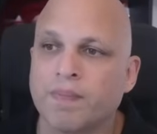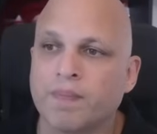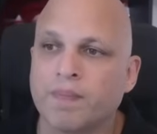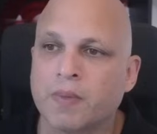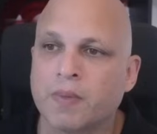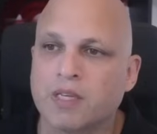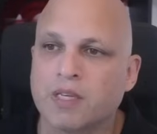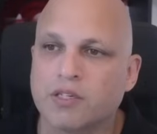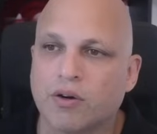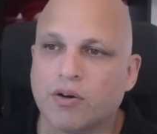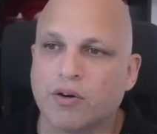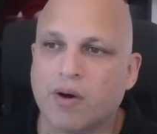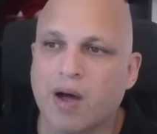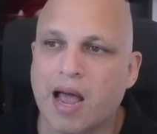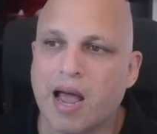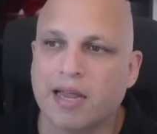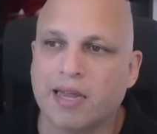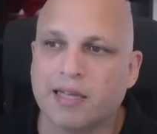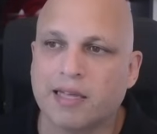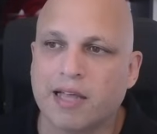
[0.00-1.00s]
So
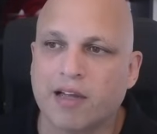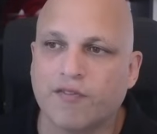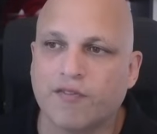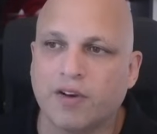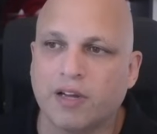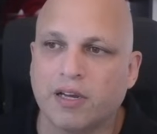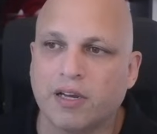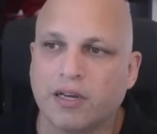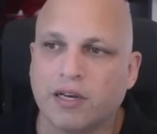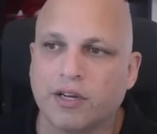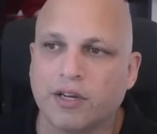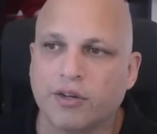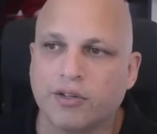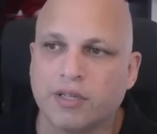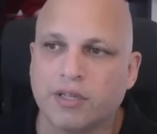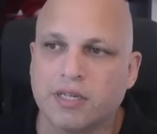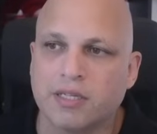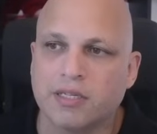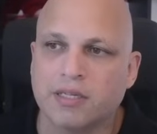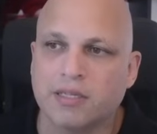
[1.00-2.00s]
I can definitely click on
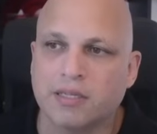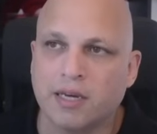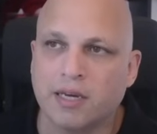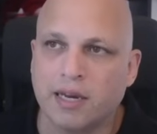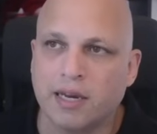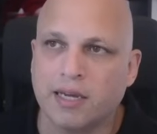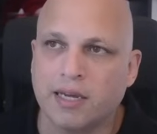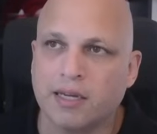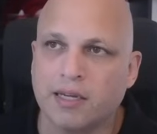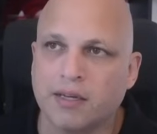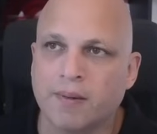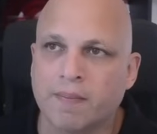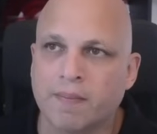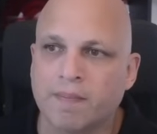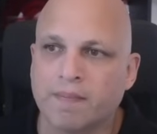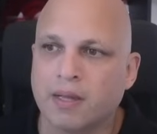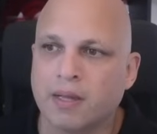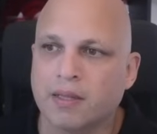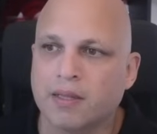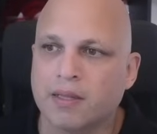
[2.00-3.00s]
this link.
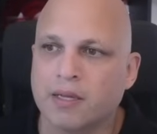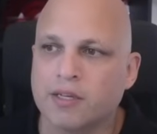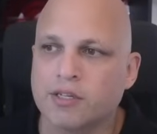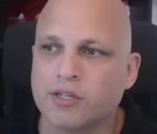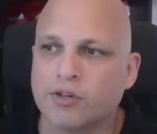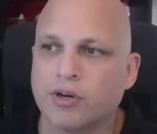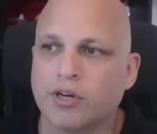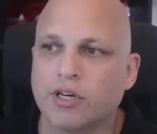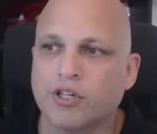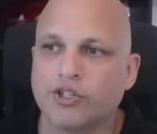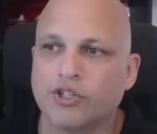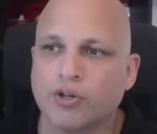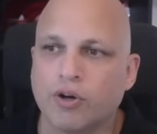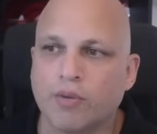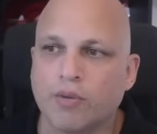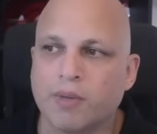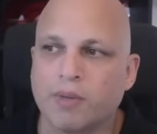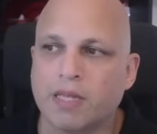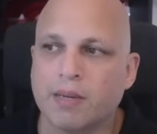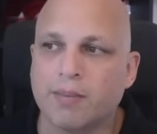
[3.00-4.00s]
This is going to
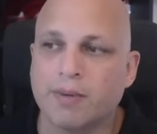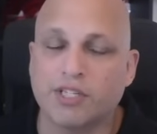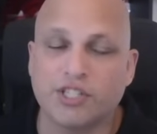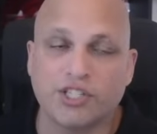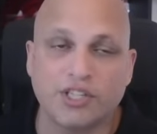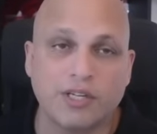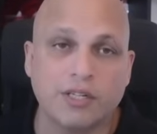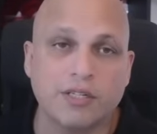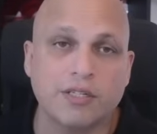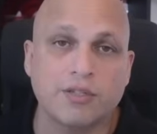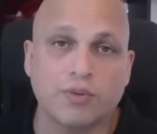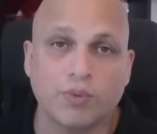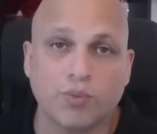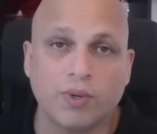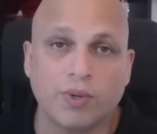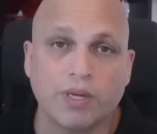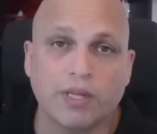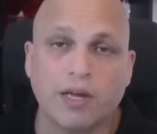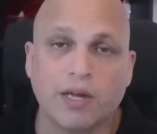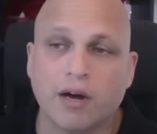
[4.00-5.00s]
show me the machines
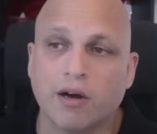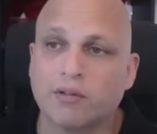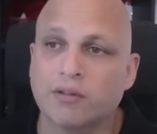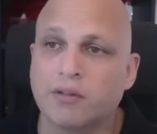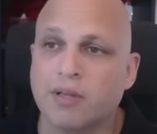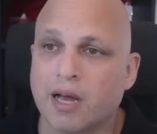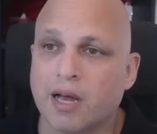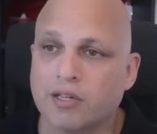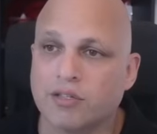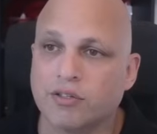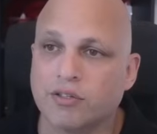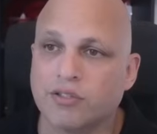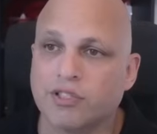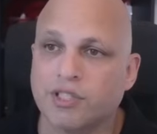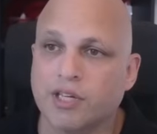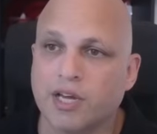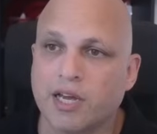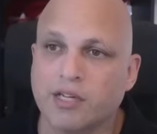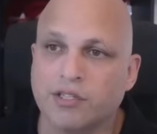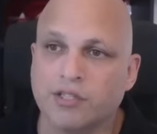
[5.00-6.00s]
without
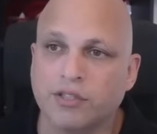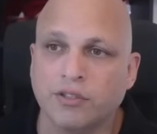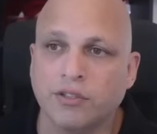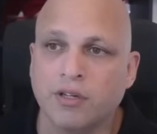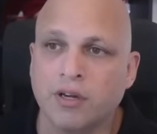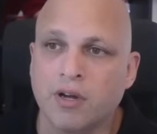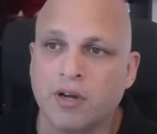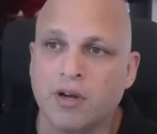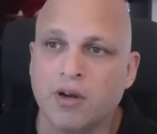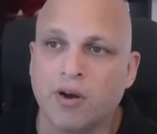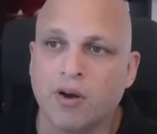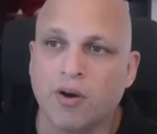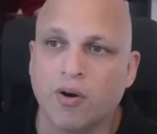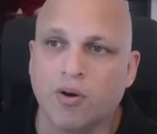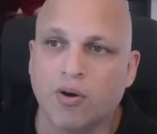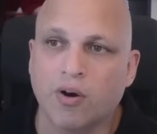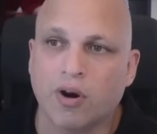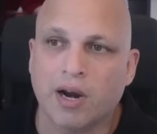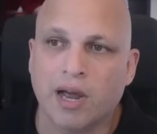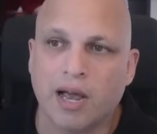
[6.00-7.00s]
association
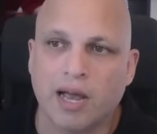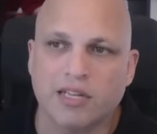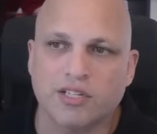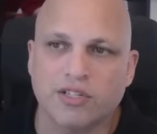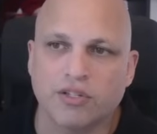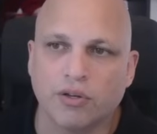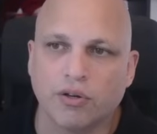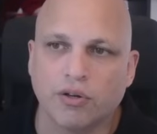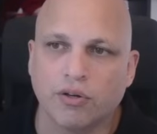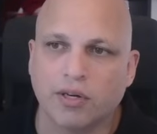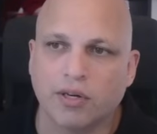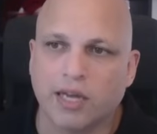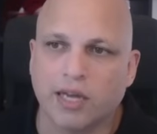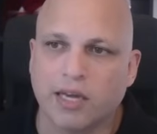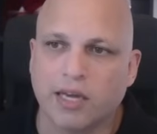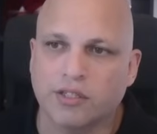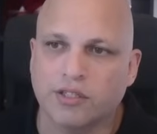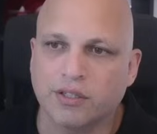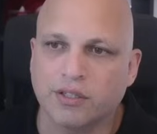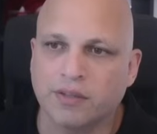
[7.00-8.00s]
or has no
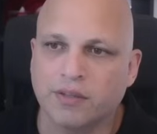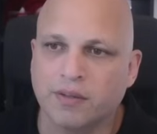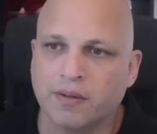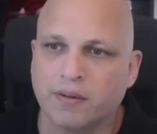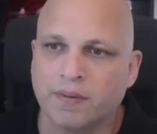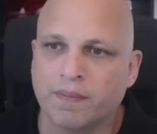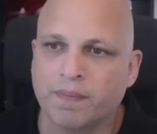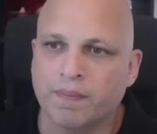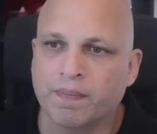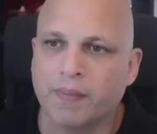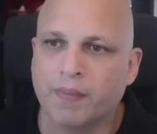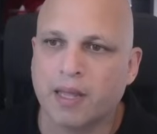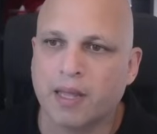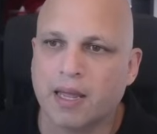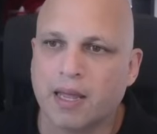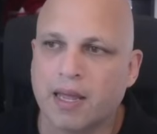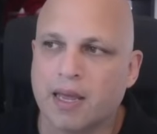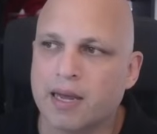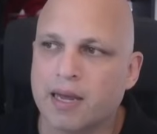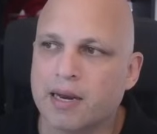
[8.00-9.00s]
location.
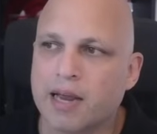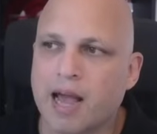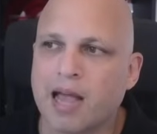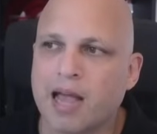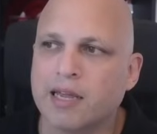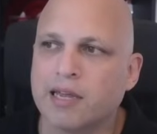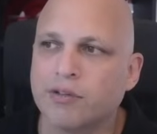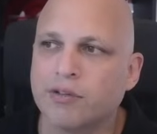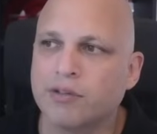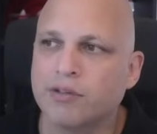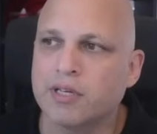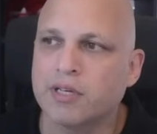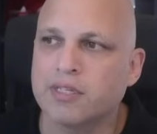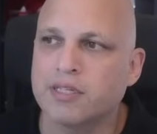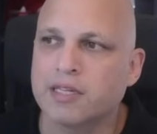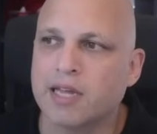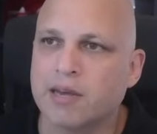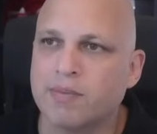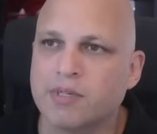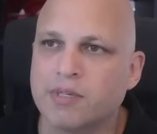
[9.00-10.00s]
And I can do the
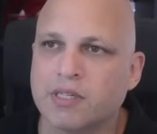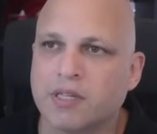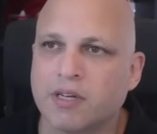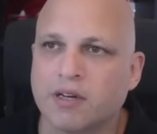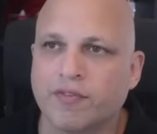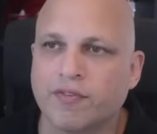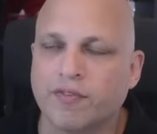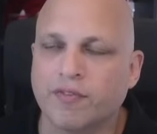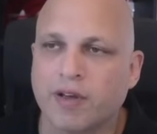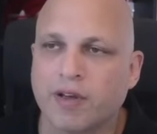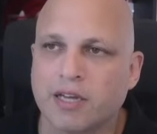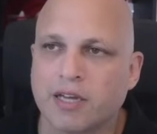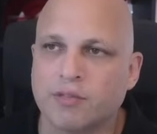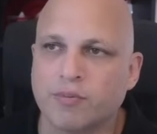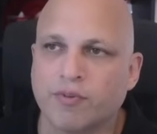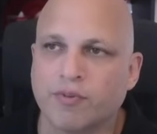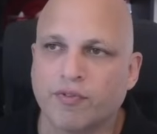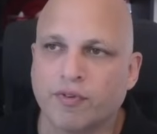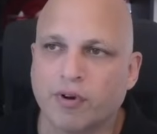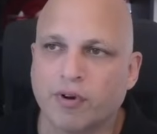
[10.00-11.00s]
same stuff as
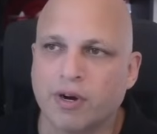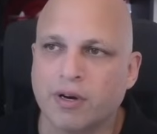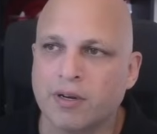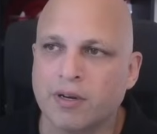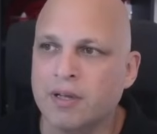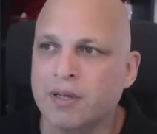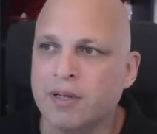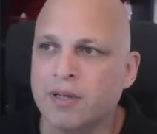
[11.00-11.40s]
before.